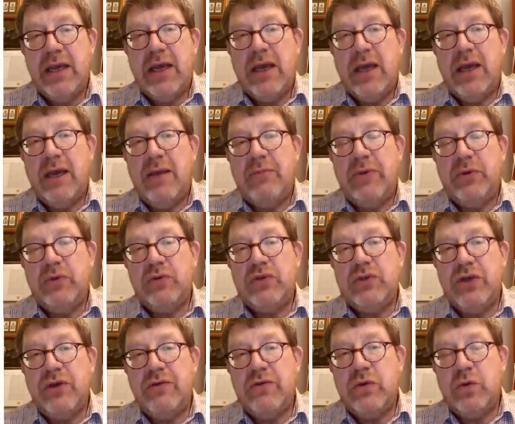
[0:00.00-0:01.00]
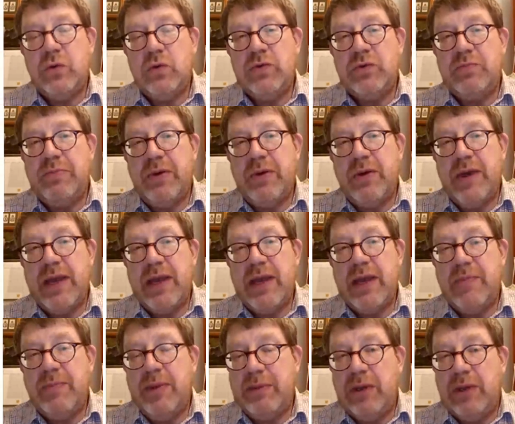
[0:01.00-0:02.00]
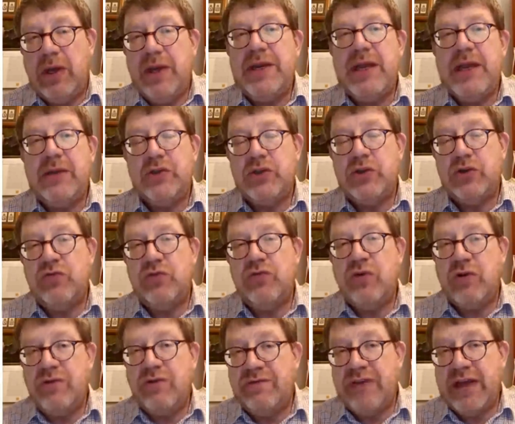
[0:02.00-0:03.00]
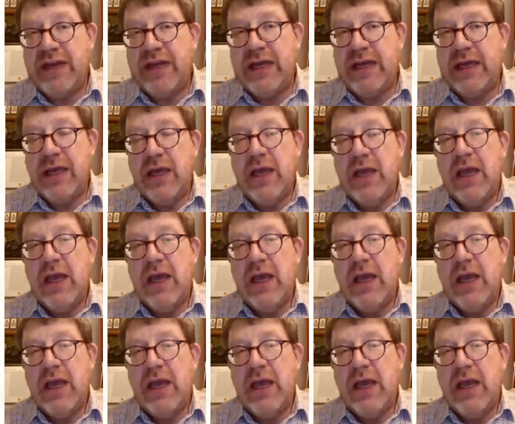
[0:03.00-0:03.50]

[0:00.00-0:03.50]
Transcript: but also, of course, by people like Nelson Rockefeller,